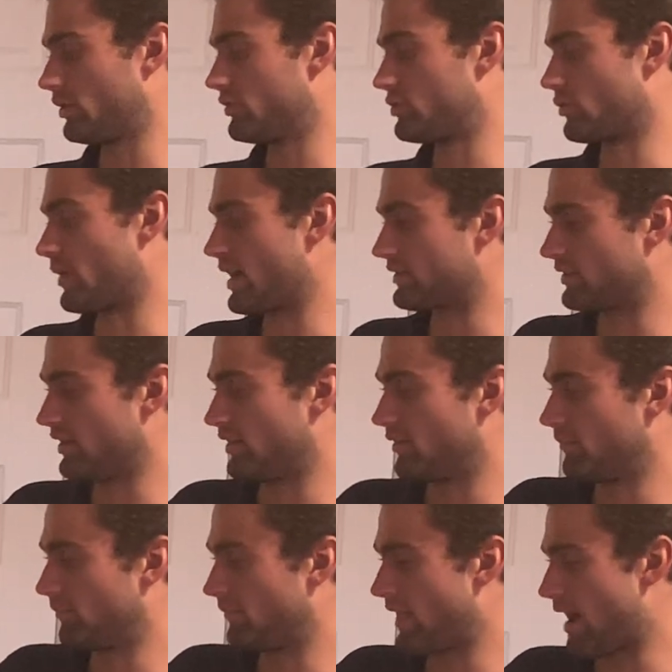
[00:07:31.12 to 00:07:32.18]
directed
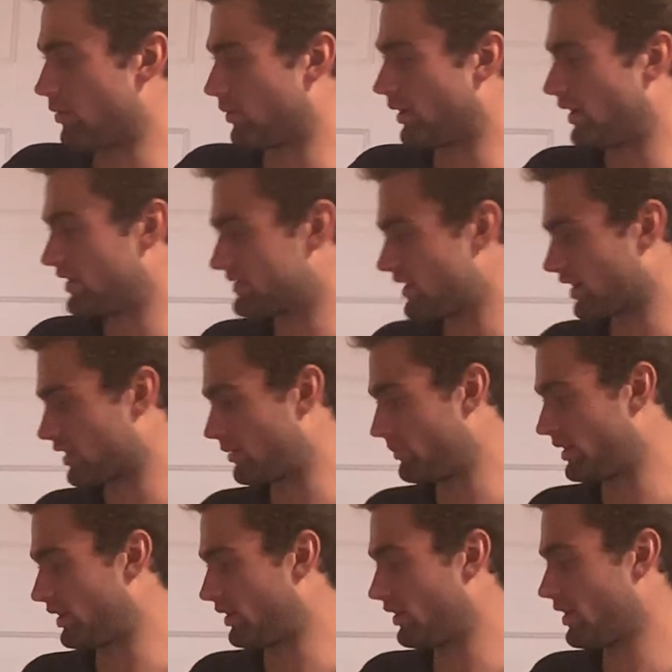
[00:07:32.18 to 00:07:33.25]
that way. It's not going to
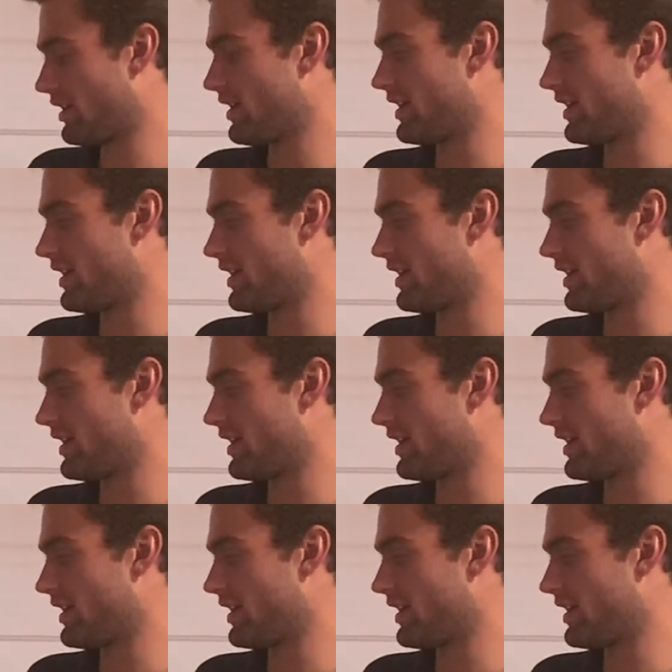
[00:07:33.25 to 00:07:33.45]
be.